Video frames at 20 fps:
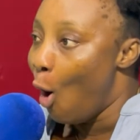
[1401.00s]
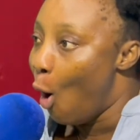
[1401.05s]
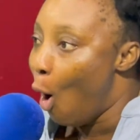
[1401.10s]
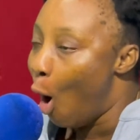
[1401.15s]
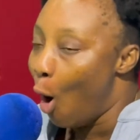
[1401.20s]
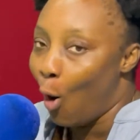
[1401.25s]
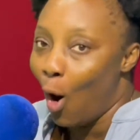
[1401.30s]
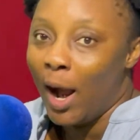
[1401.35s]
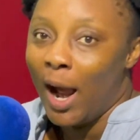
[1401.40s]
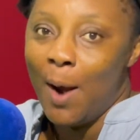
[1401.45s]

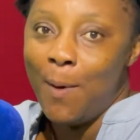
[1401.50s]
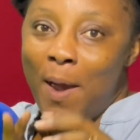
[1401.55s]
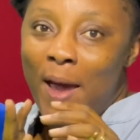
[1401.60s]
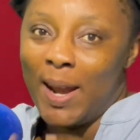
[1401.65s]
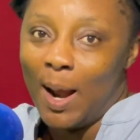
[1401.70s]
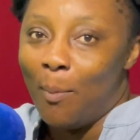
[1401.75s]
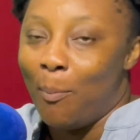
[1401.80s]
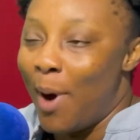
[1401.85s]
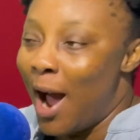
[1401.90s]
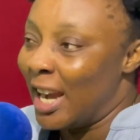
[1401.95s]
Oh, go carry
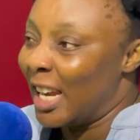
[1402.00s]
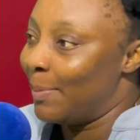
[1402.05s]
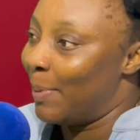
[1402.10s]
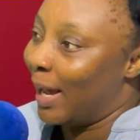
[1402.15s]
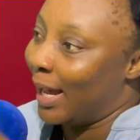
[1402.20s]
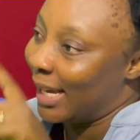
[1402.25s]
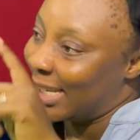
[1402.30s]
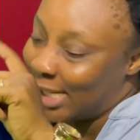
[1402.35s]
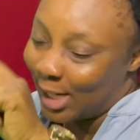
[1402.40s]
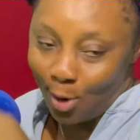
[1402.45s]
na boy and be
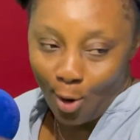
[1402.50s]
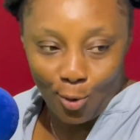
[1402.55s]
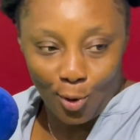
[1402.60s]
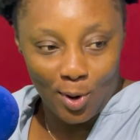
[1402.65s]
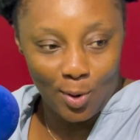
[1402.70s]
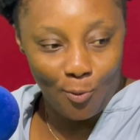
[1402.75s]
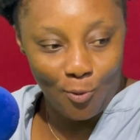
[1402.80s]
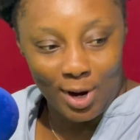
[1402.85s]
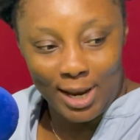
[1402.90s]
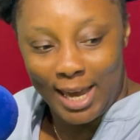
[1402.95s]
catch on
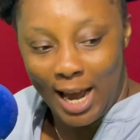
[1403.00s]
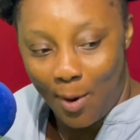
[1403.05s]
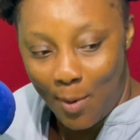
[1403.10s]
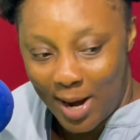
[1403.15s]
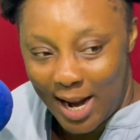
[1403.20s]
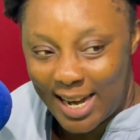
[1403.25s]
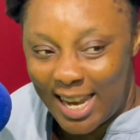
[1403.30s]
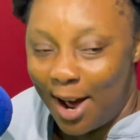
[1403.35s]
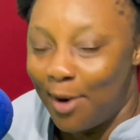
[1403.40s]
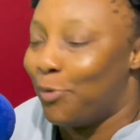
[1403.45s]
the girl when
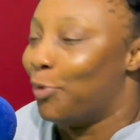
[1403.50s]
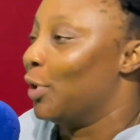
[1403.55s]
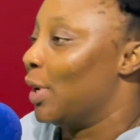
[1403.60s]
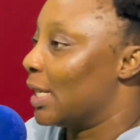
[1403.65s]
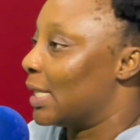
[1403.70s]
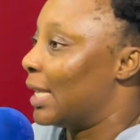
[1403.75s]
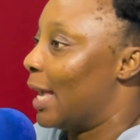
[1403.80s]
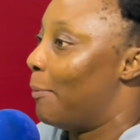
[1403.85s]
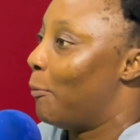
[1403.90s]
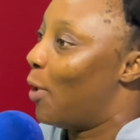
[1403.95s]
the down for the
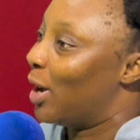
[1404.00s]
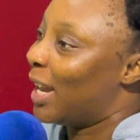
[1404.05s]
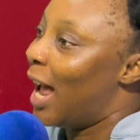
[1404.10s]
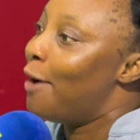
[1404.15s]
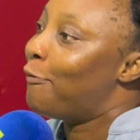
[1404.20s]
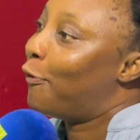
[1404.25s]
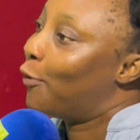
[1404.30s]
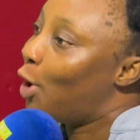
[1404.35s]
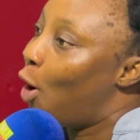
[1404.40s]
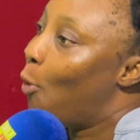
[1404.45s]
same. Or down
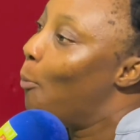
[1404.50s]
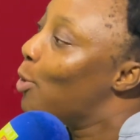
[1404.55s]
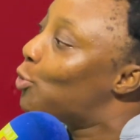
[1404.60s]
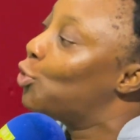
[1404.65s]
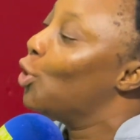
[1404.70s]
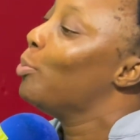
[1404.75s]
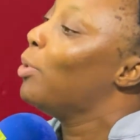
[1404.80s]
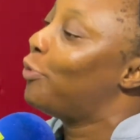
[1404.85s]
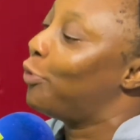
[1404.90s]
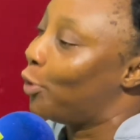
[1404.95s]
for no, we
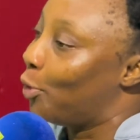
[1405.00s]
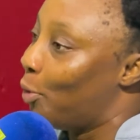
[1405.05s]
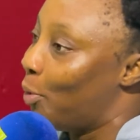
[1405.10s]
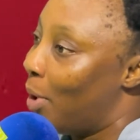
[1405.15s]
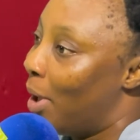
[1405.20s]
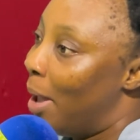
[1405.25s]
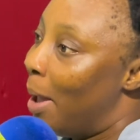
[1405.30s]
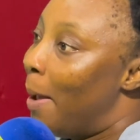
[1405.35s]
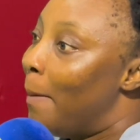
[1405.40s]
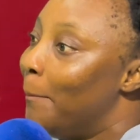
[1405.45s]
too me for no.
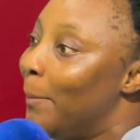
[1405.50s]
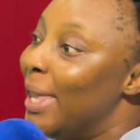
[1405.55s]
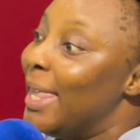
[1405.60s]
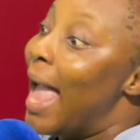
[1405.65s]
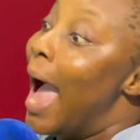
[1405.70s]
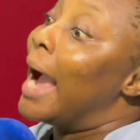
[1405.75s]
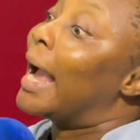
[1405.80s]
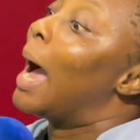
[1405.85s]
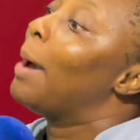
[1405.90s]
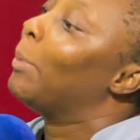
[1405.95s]
Me
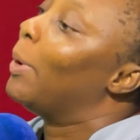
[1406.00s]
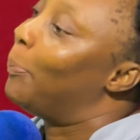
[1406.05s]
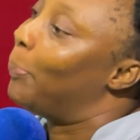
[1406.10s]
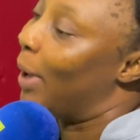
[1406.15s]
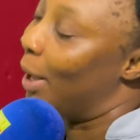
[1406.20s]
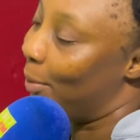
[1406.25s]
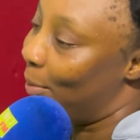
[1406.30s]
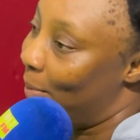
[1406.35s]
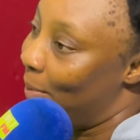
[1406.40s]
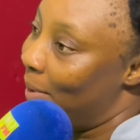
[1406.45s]
nyan kame
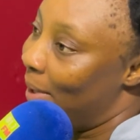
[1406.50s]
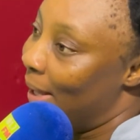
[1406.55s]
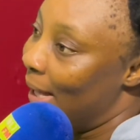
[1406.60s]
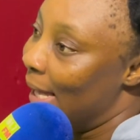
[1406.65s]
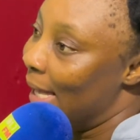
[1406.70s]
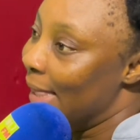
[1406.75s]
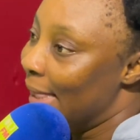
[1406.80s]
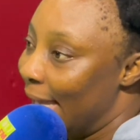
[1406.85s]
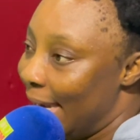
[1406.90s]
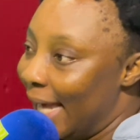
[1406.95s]
pen.
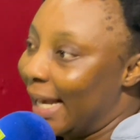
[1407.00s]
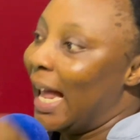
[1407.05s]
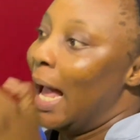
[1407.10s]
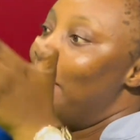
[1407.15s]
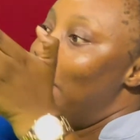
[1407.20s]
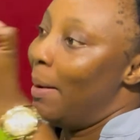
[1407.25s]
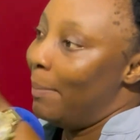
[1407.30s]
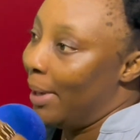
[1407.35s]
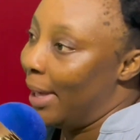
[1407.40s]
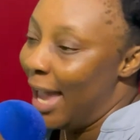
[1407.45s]
Nene
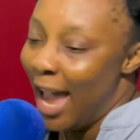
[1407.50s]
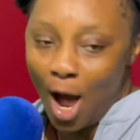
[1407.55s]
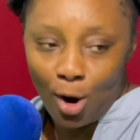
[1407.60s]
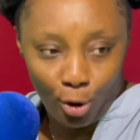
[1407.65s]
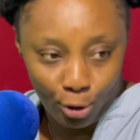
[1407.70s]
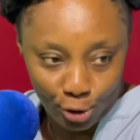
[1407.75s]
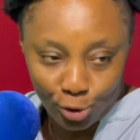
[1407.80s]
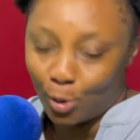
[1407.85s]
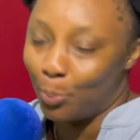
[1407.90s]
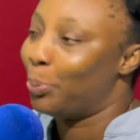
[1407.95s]
kamame. And
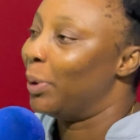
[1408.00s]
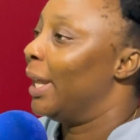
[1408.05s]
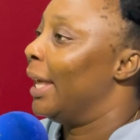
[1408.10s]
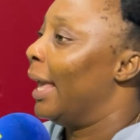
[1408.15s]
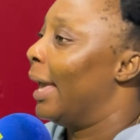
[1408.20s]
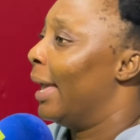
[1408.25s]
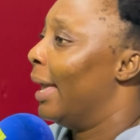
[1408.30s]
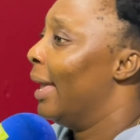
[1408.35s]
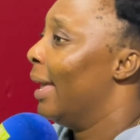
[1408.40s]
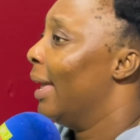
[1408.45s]
on the soap in
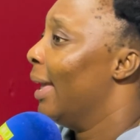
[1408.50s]
here.